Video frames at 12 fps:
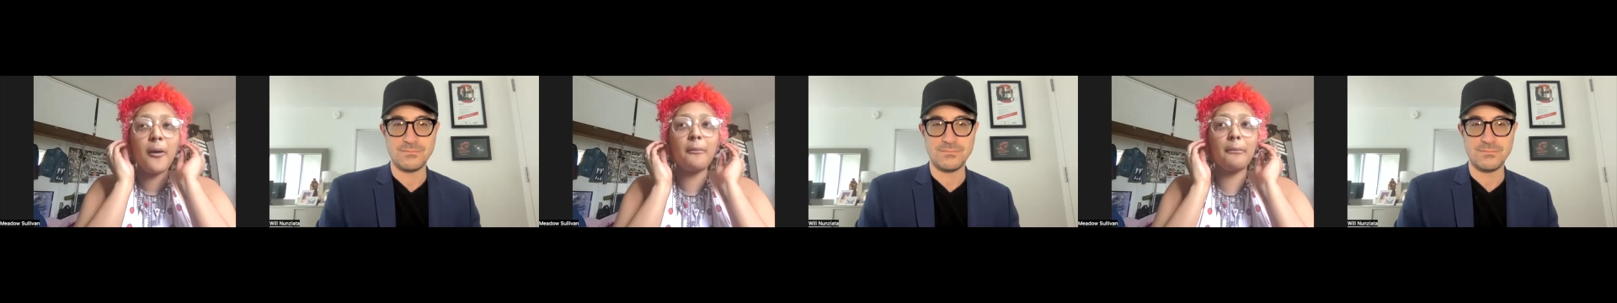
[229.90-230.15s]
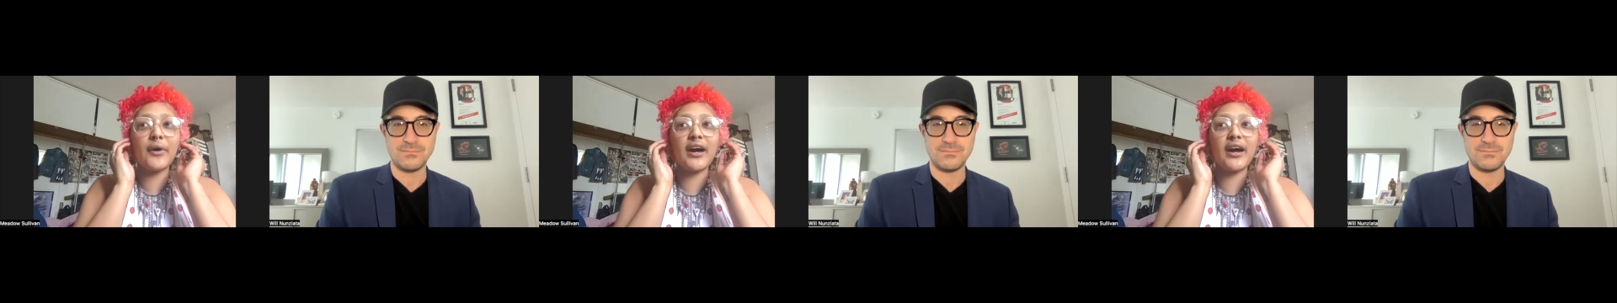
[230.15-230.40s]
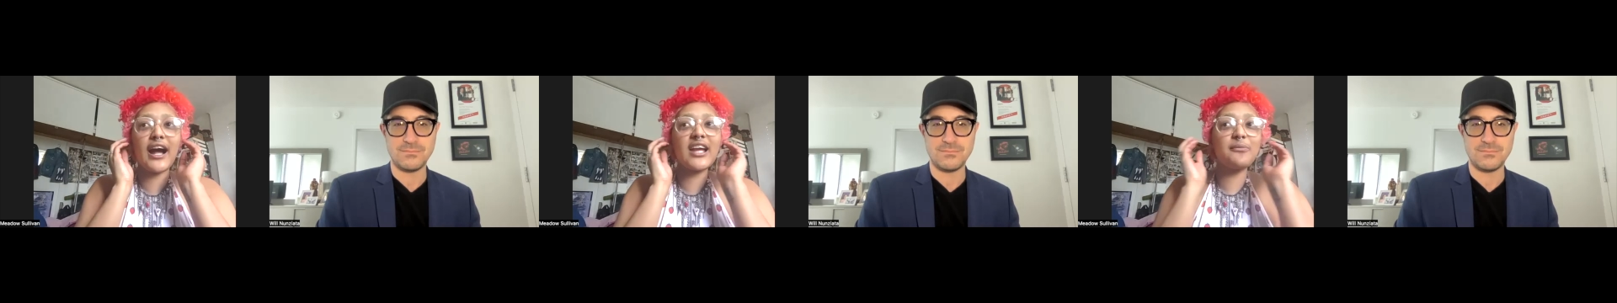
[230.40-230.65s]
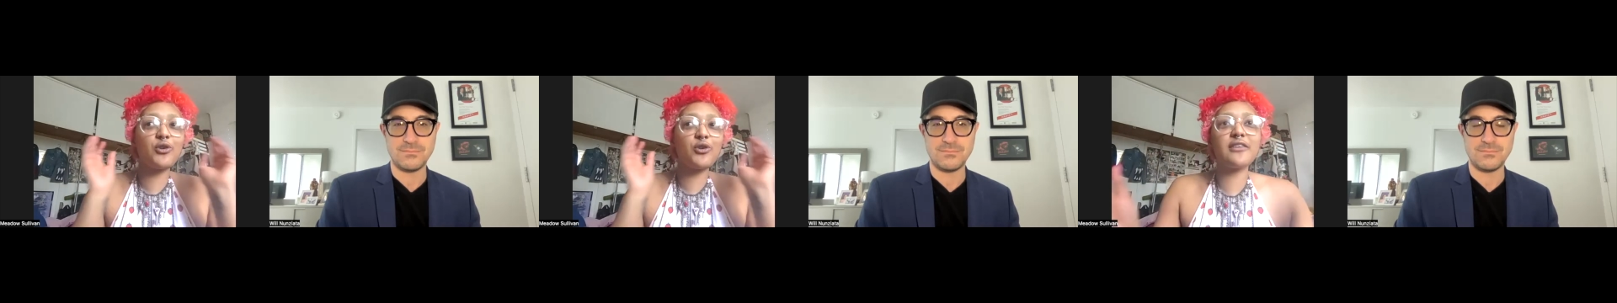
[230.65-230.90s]
Speaker 1: but I
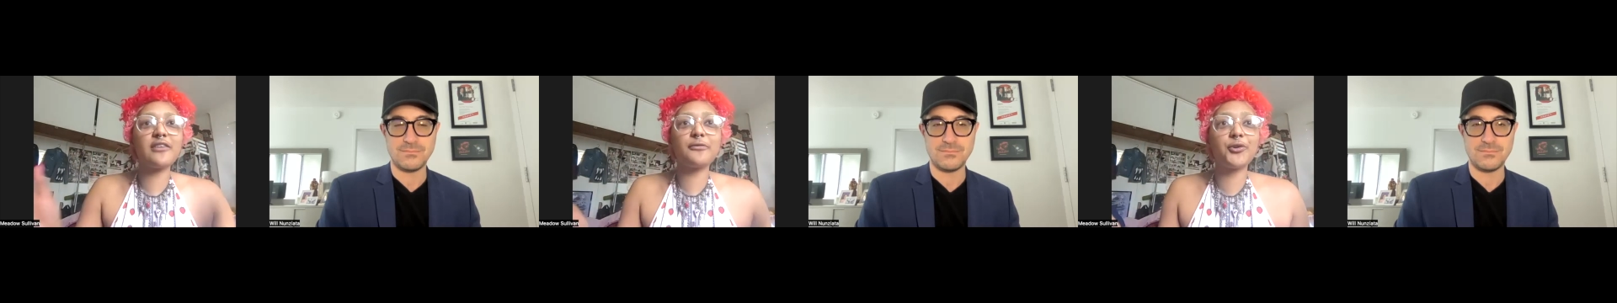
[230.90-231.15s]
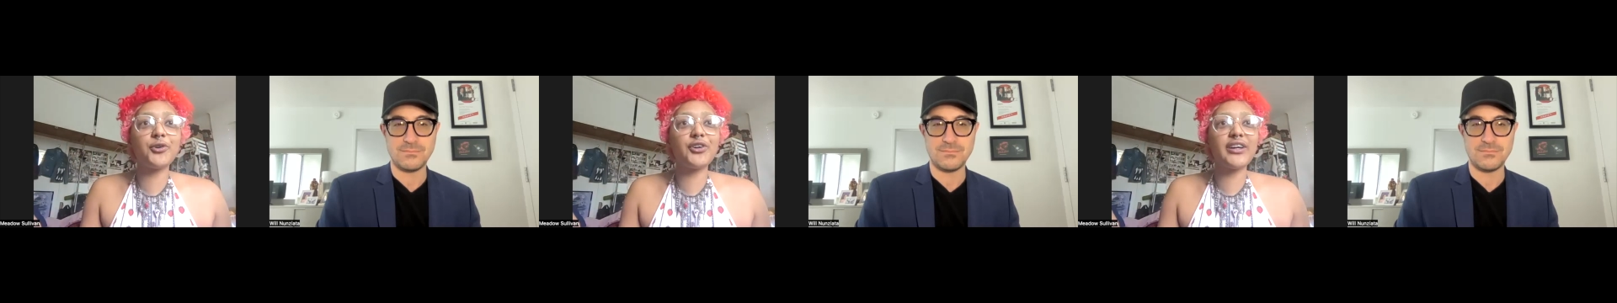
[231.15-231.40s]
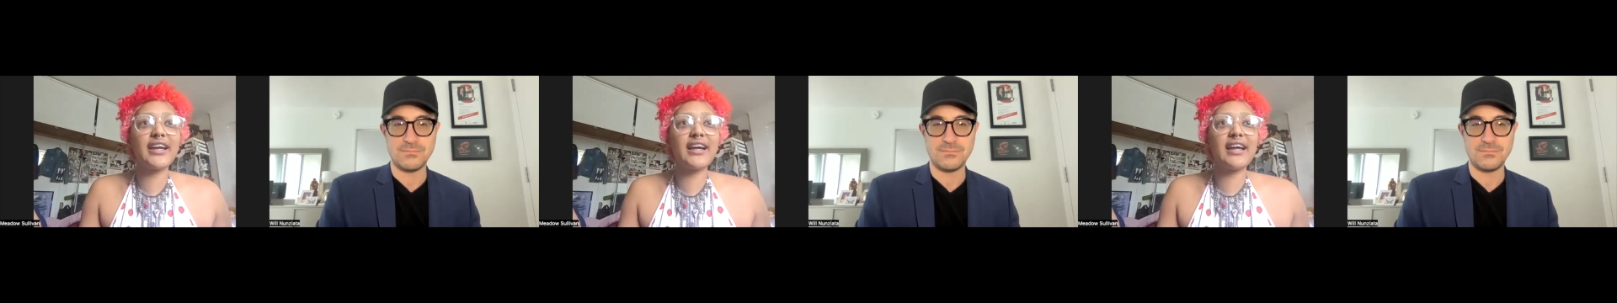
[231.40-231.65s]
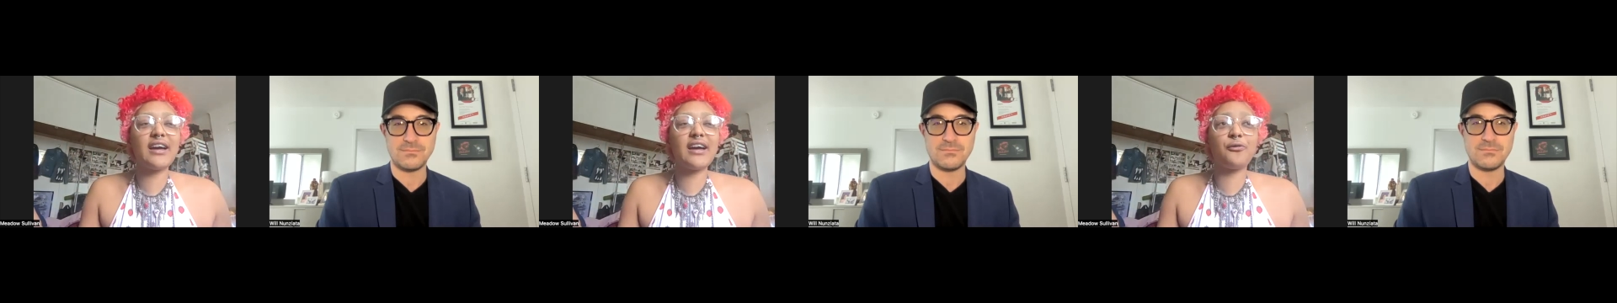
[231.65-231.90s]
am grateful
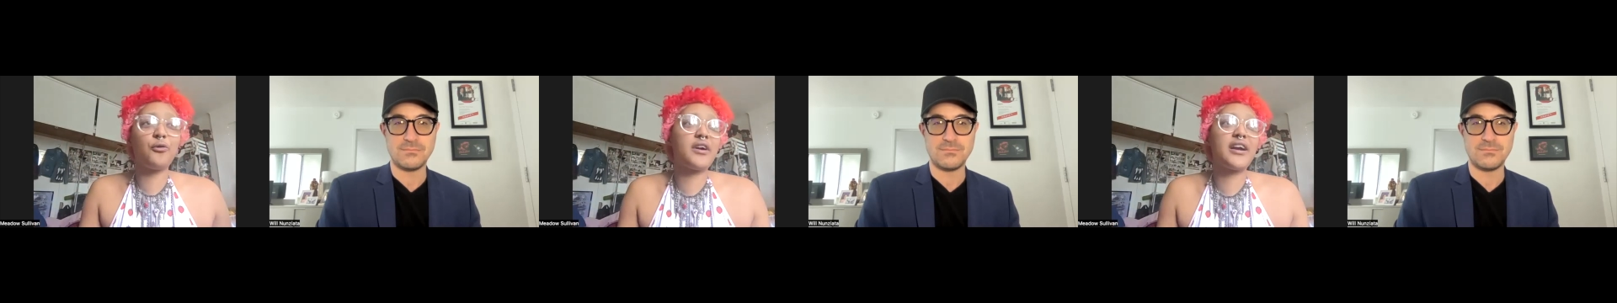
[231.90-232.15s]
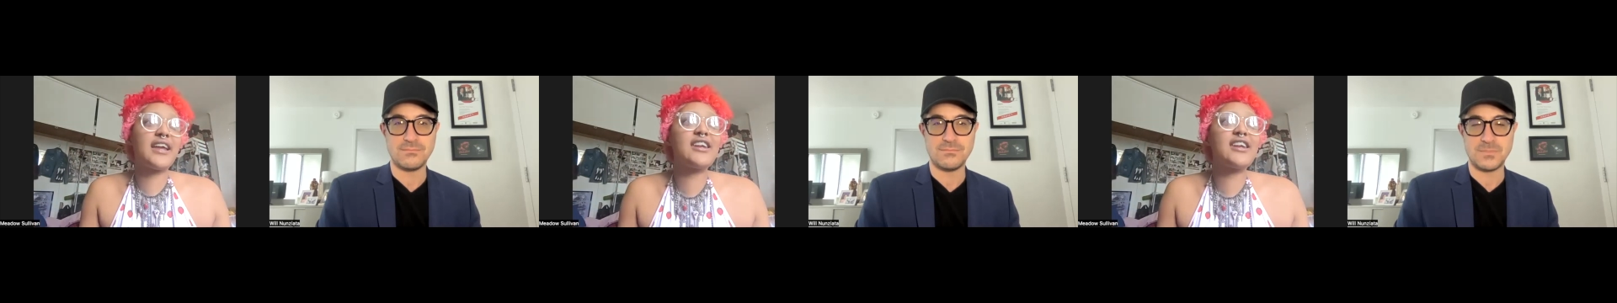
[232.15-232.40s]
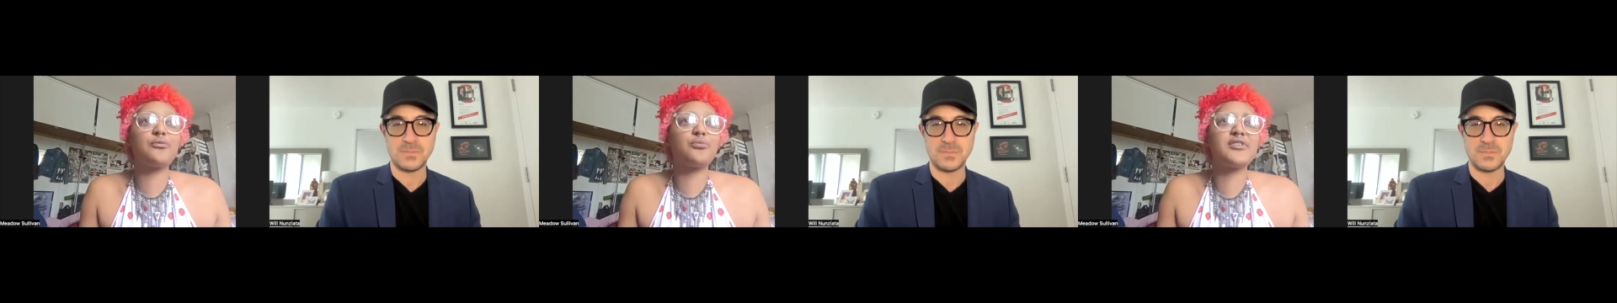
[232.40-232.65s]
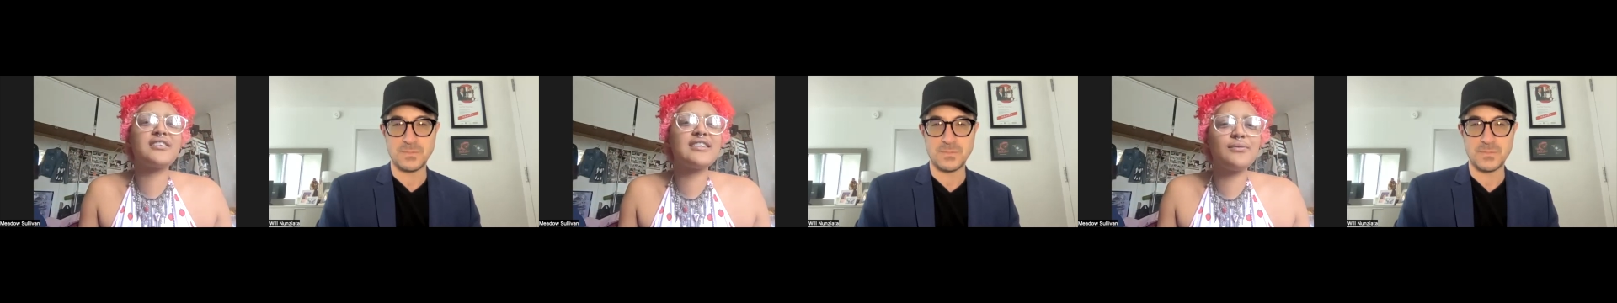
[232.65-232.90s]
for it in a
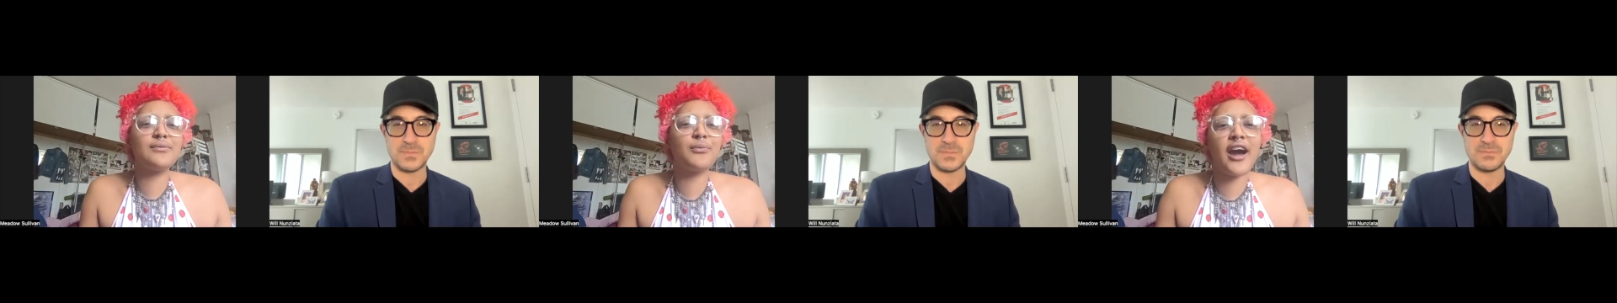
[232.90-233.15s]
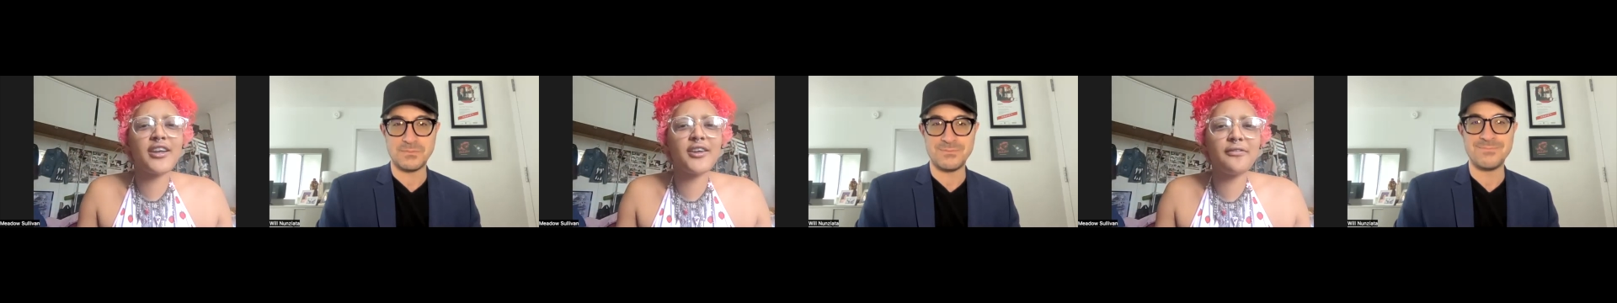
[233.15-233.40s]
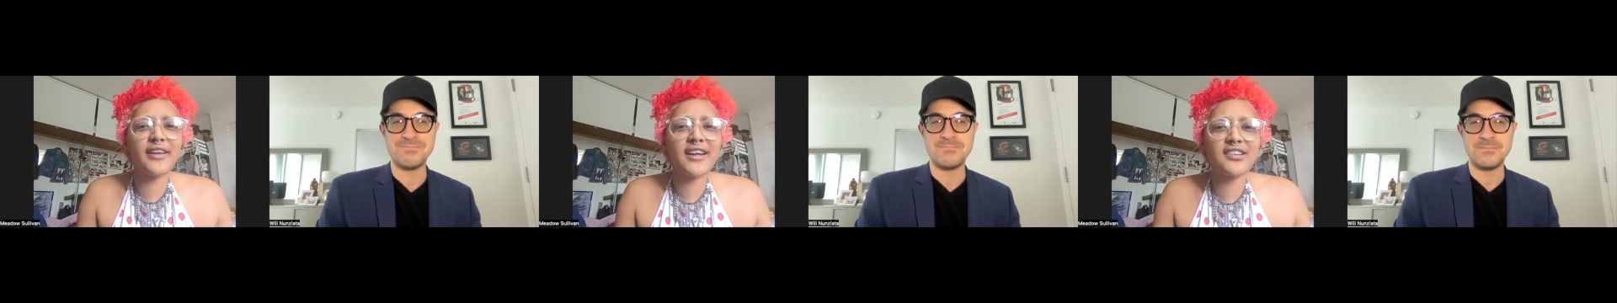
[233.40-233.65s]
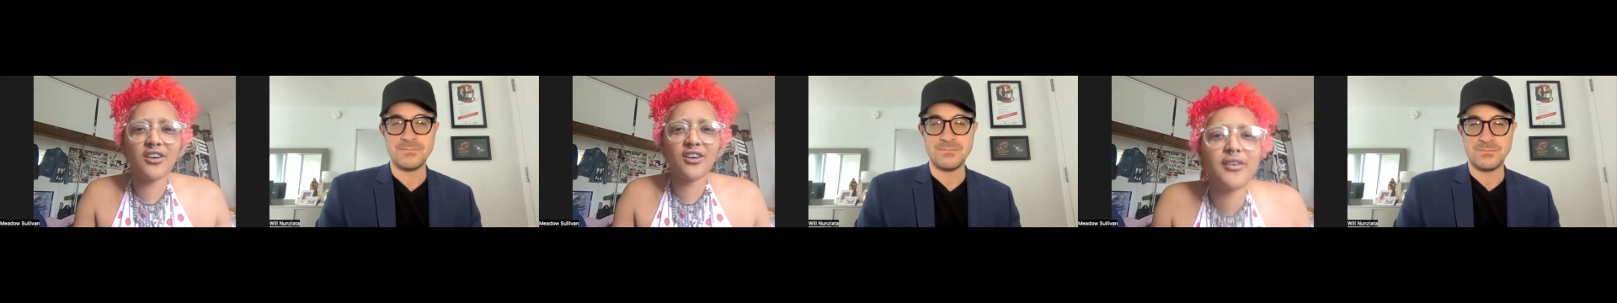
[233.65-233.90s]
really kind of
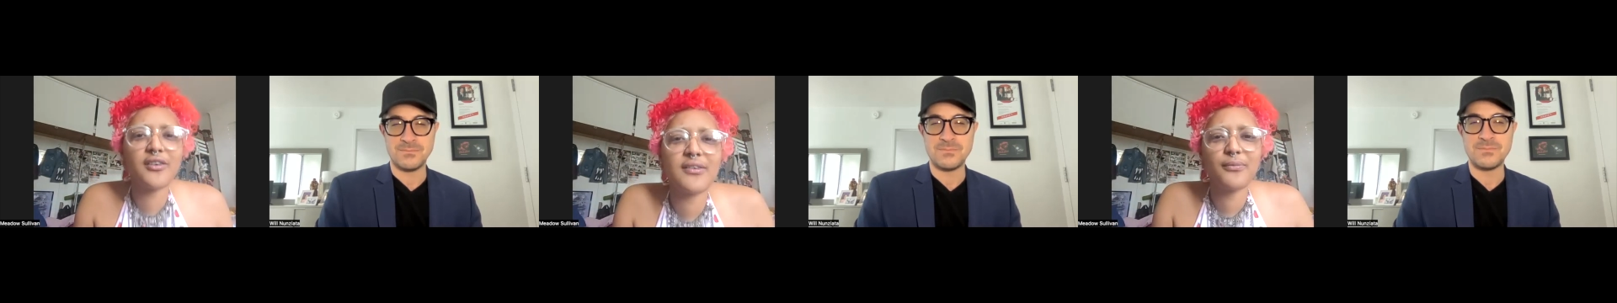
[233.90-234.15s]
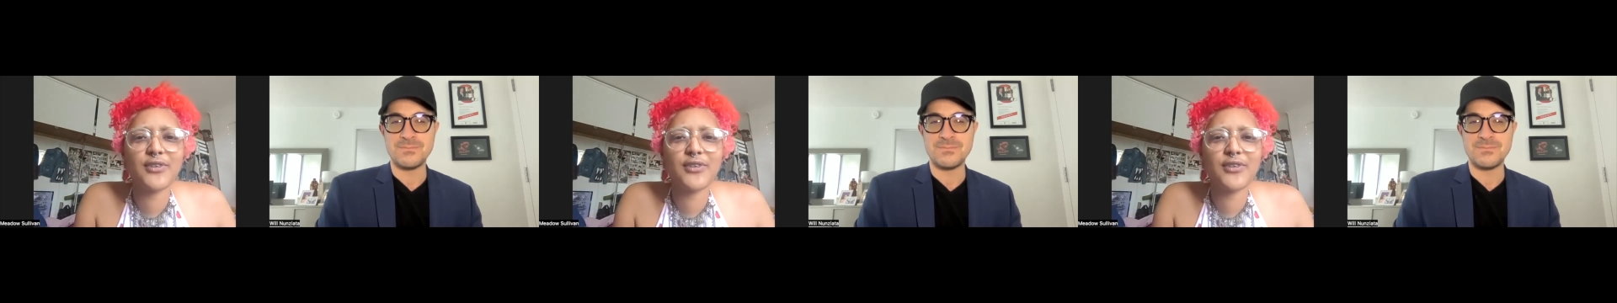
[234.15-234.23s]
like dark